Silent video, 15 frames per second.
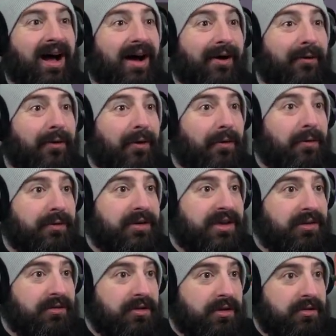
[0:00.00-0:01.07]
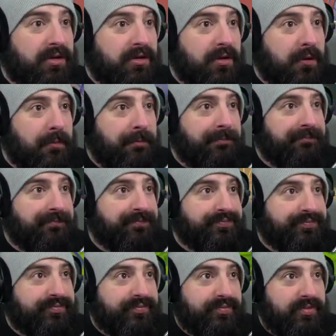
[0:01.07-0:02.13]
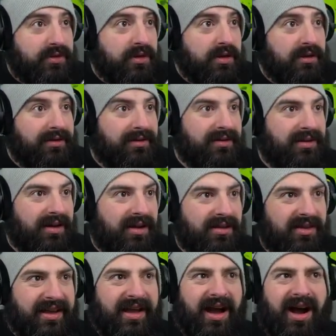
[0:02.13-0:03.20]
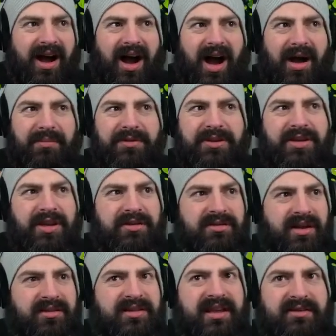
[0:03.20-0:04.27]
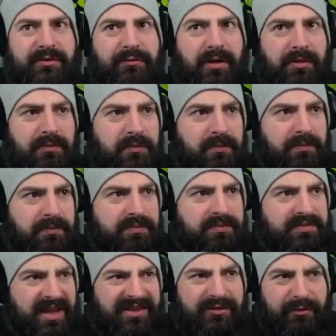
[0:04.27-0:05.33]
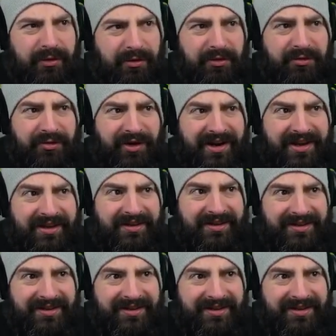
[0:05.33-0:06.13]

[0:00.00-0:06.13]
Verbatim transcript: Oh, oh, cute, cute, cute, cute. Like, I'm cute. Like, they're, squir they're squirrels, right?